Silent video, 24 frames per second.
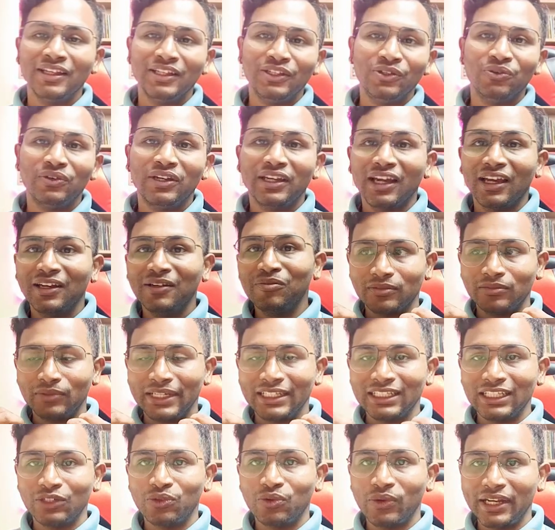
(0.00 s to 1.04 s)
you can
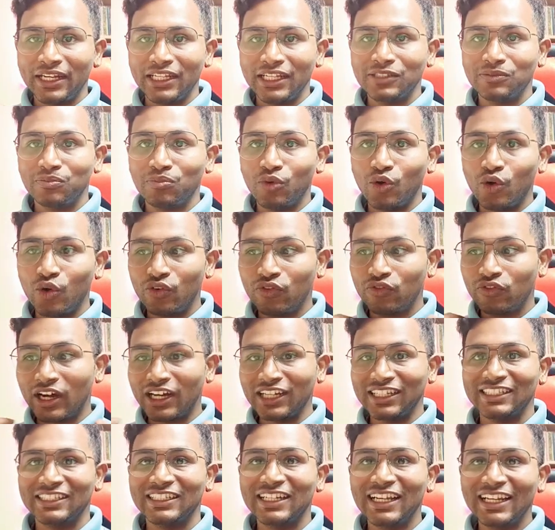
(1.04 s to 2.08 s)
make the queries more
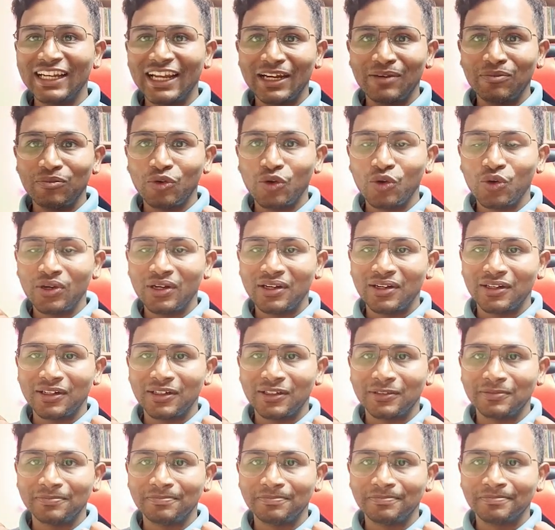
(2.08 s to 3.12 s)
functional and
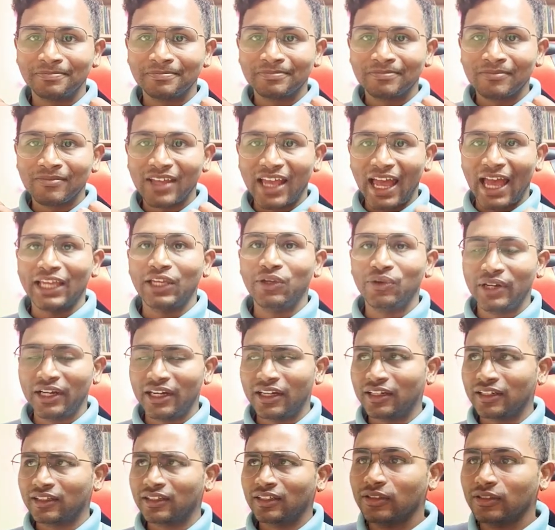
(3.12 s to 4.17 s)
more
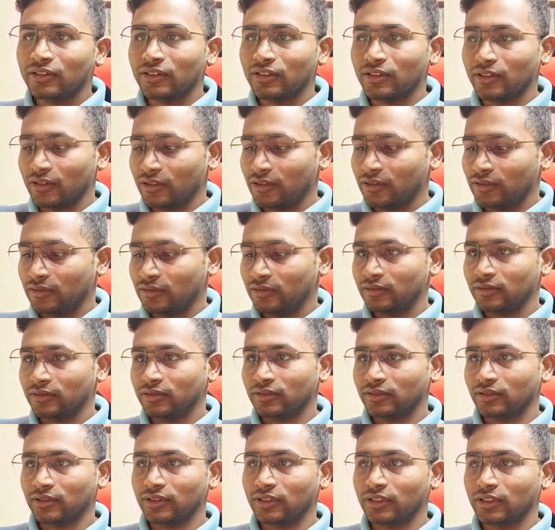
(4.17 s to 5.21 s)
accurate. So
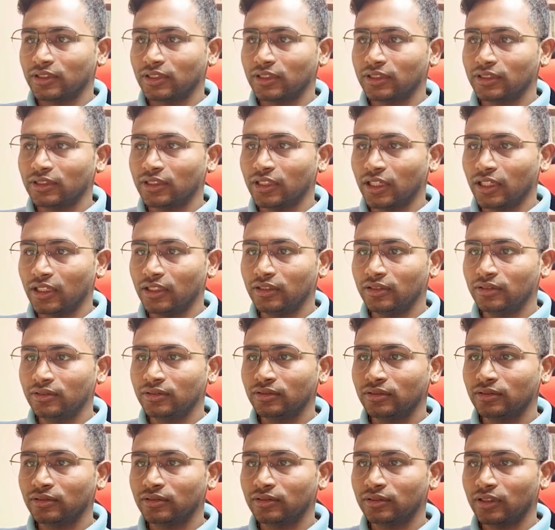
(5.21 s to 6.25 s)
this is done.
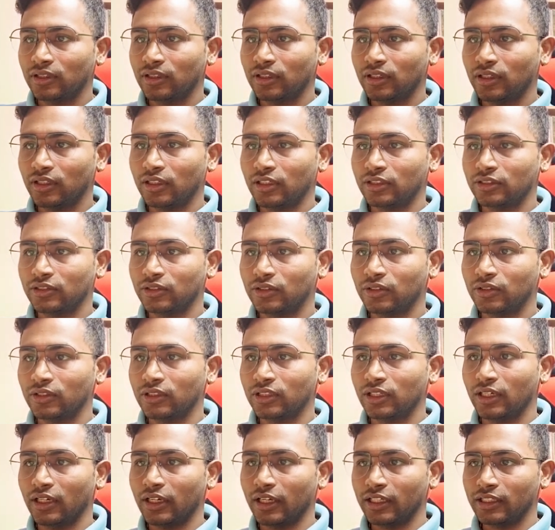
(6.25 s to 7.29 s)
Let's go to
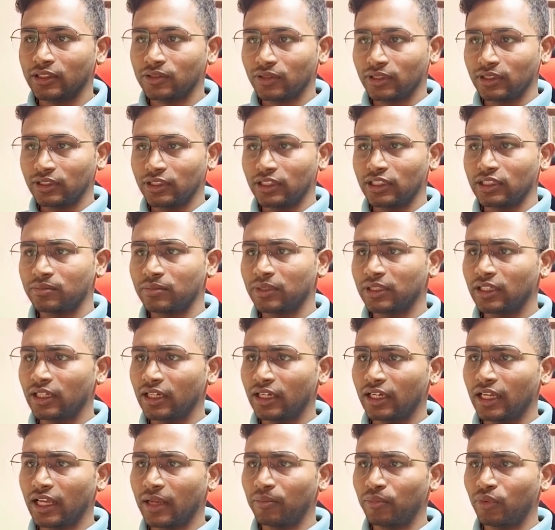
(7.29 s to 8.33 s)
the next one. Display the
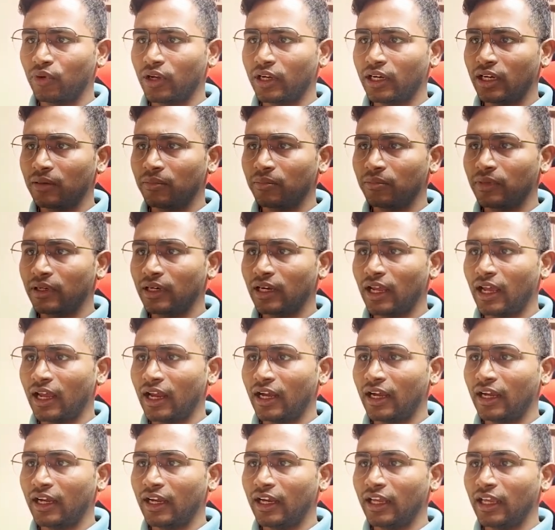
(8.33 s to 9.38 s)
employee number
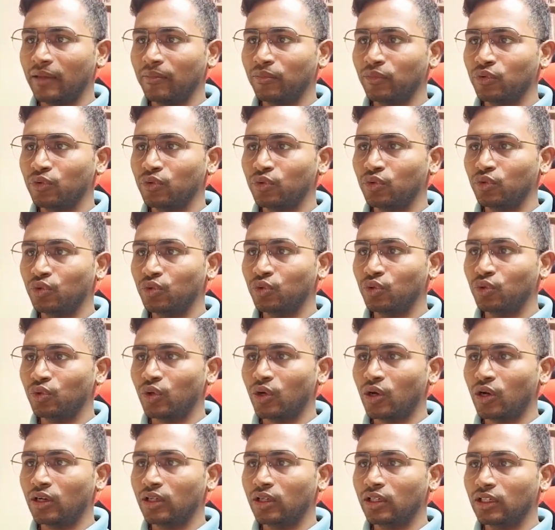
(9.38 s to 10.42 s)
and name who do
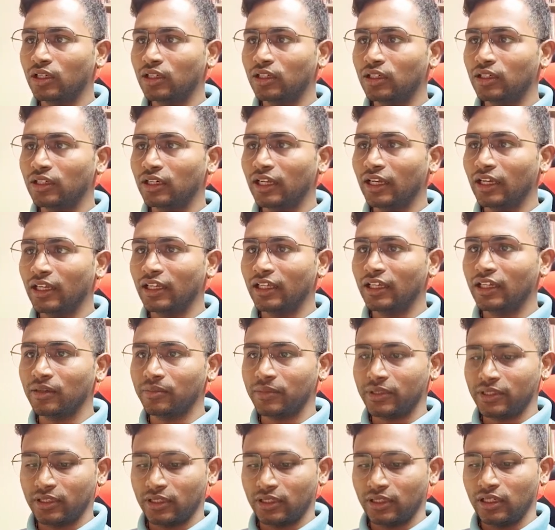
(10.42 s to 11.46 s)
not earn any
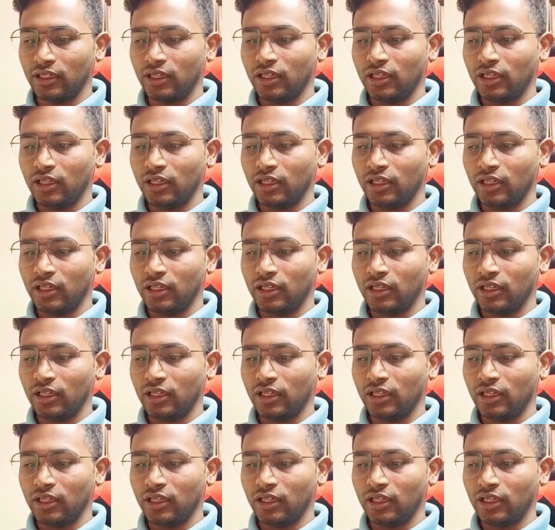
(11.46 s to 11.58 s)
commission.